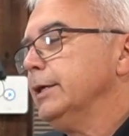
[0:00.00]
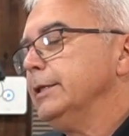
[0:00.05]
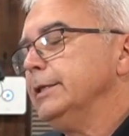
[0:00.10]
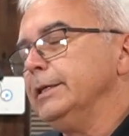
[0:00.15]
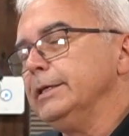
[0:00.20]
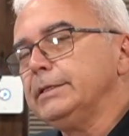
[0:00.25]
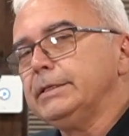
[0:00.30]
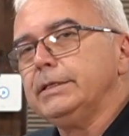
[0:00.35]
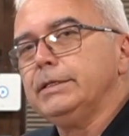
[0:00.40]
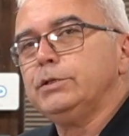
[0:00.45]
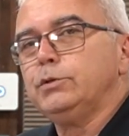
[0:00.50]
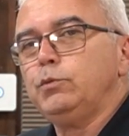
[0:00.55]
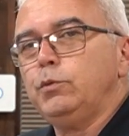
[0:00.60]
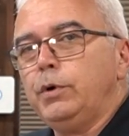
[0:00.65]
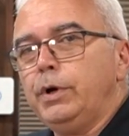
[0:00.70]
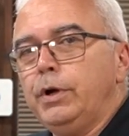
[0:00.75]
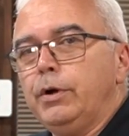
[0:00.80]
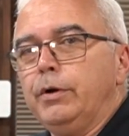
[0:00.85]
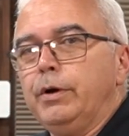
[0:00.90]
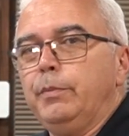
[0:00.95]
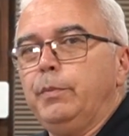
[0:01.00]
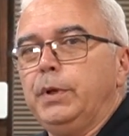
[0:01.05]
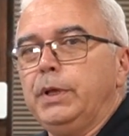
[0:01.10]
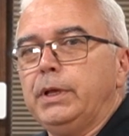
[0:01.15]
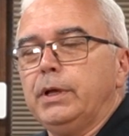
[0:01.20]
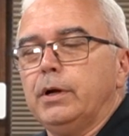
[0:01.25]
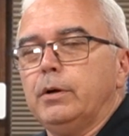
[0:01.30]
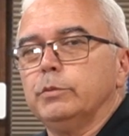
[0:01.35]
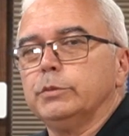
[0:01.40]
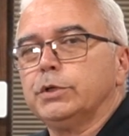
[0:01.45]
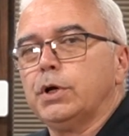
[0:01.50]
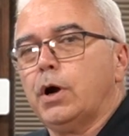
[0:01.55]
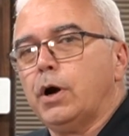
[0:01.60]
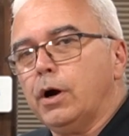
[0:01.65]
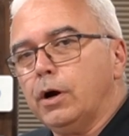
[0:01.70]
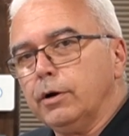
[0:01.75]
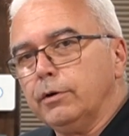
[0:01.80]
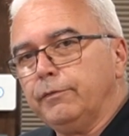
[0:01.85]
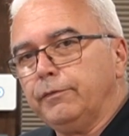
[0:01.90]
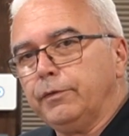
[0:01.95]
This is where it becomes
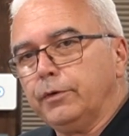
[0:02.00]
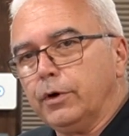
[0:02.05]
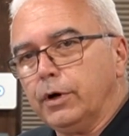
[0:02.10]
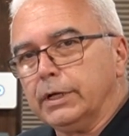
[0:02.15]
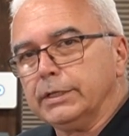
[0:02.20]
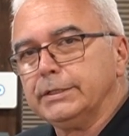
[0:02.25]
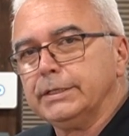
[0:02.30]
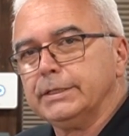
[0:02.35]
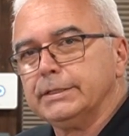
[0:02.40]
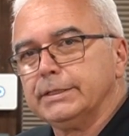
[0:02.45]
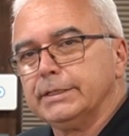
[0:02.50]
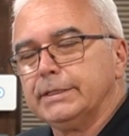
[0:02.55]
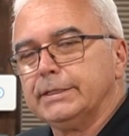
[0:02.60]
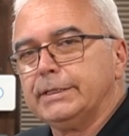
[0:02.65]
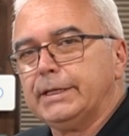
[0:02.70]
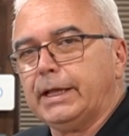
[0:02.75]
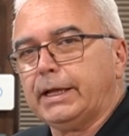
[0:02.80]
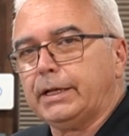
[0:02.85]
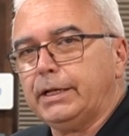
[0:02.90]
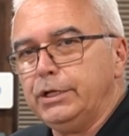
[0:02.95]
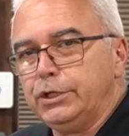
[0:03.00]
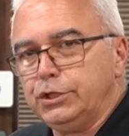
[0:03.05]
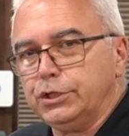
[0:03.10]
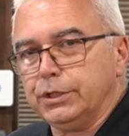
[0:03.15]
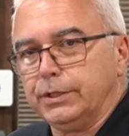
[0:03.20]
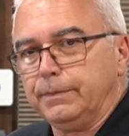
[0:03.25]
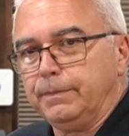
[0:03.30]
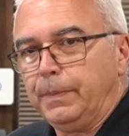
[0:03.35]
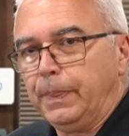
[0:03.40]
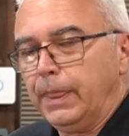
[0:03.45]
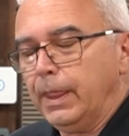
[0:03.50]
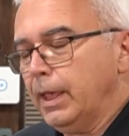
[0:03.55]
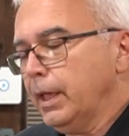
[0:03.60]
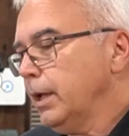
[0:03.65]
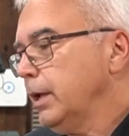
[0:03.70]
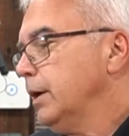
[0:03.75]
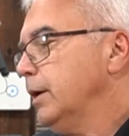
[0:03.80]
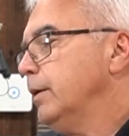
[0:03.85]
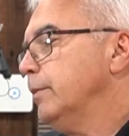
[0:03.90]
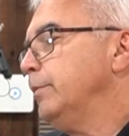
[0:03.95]
hard for us as a technician,
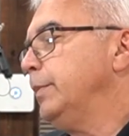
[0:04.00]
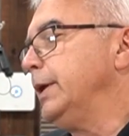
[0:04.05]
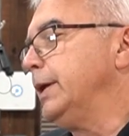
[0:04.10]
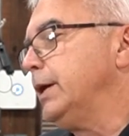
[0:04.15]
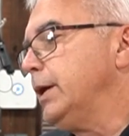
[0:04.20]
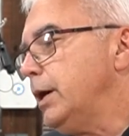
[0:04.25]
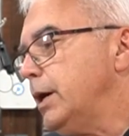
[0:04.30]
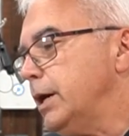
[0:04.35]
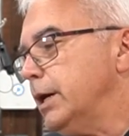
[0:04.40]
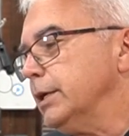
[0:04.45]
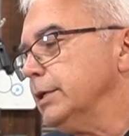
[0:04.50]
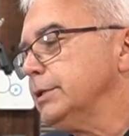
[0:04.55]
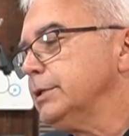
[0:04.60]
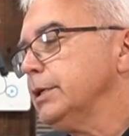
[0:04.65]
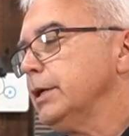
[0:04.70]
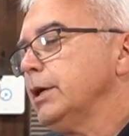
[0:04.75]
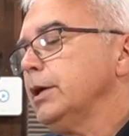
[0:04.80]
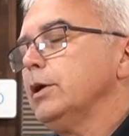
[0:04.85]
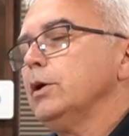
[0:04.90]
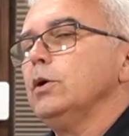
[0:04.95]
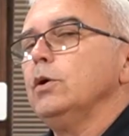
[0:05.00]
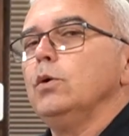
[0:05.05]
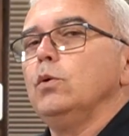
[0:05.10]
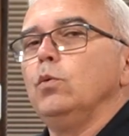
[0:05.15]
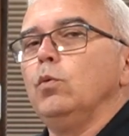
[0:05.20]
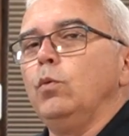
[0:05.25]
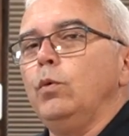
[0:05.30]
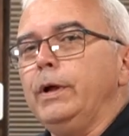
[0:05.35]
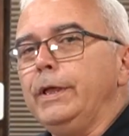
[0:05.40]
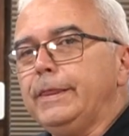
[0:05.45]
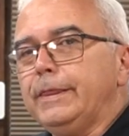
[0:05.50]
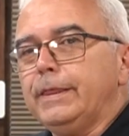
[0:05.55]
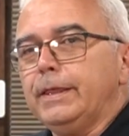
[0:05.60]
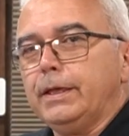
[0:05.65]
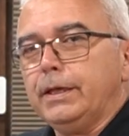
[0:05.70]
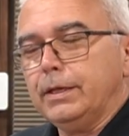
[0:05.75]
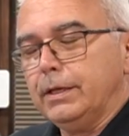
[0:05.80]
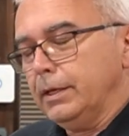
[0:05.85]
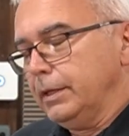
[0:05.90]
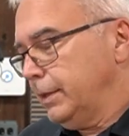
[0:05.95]
because with
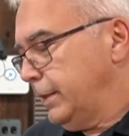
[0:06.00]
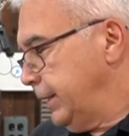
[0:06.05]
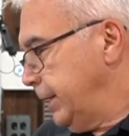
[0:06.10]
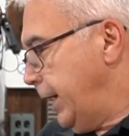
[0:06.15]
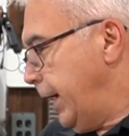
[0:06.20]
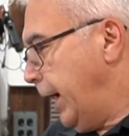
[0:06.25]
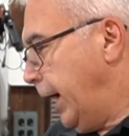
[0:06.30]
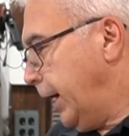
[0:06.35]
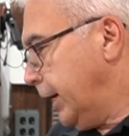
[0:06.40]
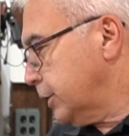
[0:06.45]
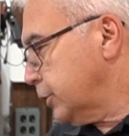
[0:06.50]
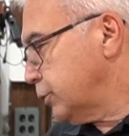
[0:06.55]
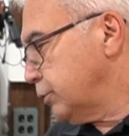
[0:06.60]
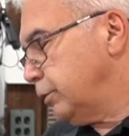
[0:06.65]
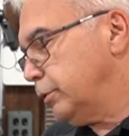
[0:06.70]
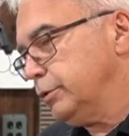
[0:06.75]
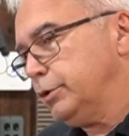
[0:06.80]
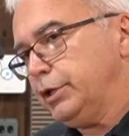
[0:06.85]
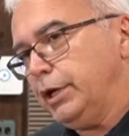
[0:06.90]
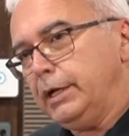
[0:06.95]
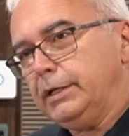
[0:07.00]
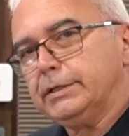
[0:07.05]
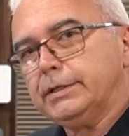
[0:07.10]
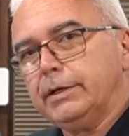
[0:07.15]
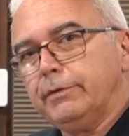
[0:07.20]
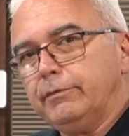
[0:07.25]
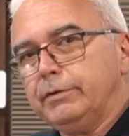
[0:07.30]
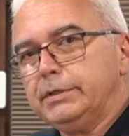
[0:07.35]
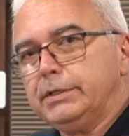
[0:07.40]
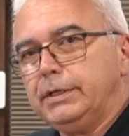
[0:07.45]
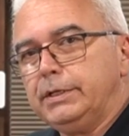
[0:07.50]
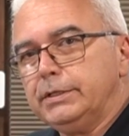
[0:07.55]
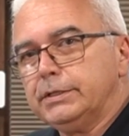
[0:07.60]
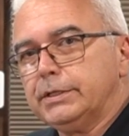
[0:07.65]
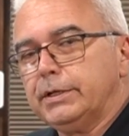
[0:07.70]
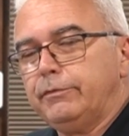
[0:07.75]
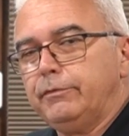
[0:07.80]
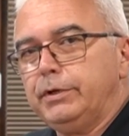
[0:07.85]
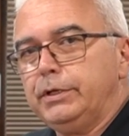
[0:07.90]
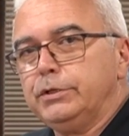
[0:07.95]
the actual
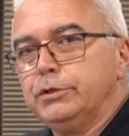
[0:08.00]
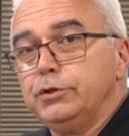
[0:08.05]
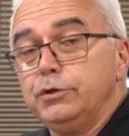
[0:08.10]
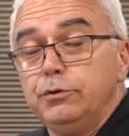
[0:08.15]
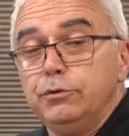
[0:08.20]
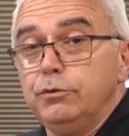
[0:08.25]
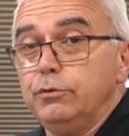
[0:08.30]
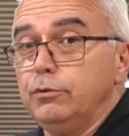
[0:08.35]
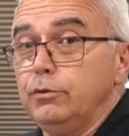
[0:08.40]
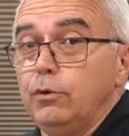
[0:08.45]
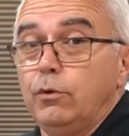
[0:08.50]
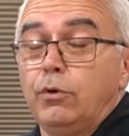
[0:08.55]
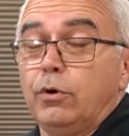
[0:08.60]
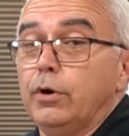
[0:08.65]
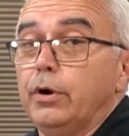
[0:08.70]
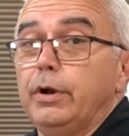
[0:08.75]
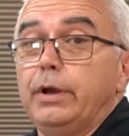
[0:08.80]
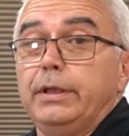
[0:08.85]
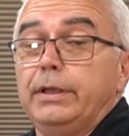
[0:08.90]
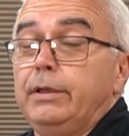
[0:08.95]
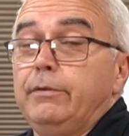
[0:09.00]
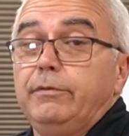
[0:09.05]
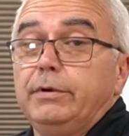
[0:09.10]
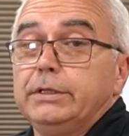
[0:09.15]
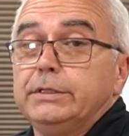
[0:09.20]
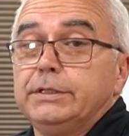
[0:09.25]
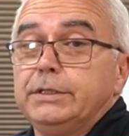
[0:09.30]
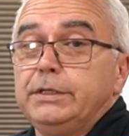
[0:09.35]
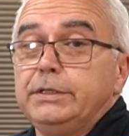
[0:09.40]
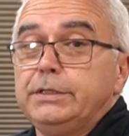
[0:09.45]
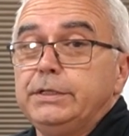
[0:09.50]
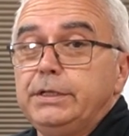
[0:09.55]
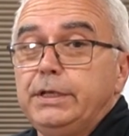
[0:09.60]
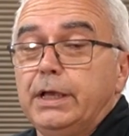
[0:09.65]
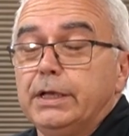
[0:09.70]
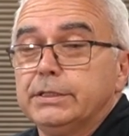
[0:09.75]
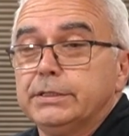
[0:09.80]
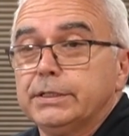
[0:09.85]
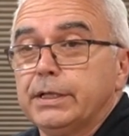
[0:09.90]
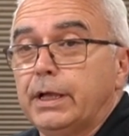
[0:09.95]
J1772 or even a
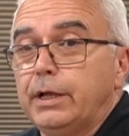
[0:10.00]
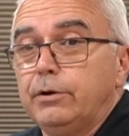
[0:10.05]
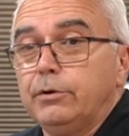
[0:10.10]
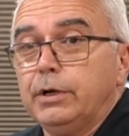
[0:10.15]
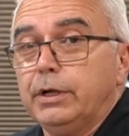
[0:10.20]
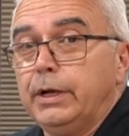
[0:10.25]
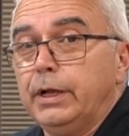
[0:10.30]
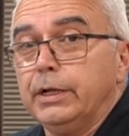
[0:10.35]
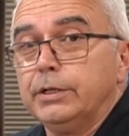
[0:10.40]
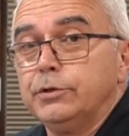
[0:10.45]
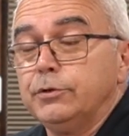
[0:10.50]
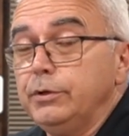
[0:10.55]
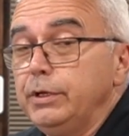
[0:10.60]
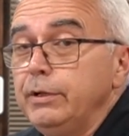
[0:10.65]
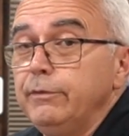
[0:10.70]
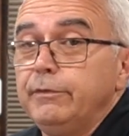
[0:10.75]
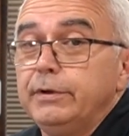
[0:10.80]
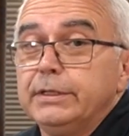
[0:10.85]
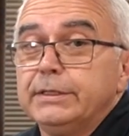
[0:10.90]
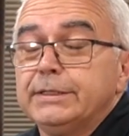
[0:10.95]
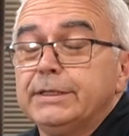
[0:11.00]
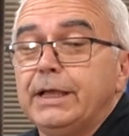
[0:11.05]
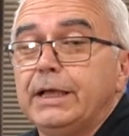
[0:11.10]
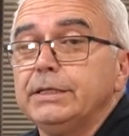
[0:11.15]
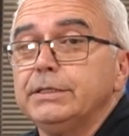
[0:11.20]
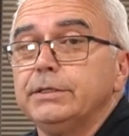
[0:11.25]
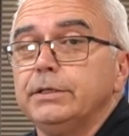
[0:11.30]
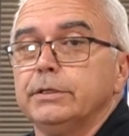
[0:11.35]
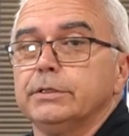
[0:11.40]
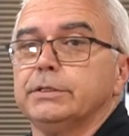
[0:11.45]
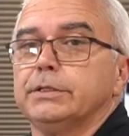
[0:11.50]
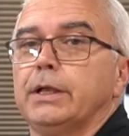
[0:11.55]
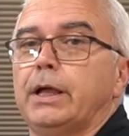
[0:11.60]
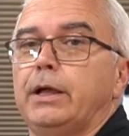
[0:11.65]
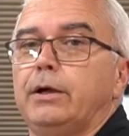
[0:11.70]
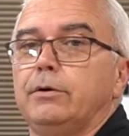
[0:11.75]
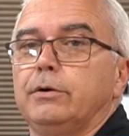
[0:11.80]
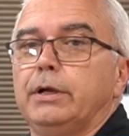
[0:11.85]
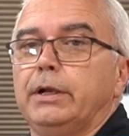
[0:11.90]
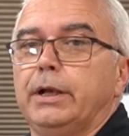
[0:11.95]
CCS style connector, even a Tesla
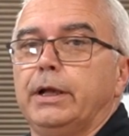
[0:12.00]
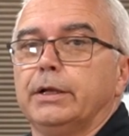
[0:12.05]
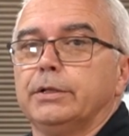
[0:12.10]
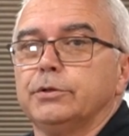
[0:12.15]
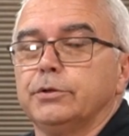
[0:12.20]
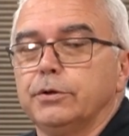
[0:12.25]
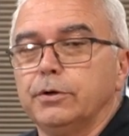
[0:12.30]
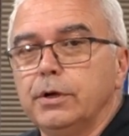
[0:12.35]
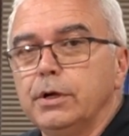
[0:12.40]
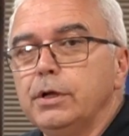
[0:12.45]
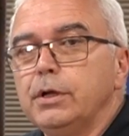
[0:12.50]
style connector,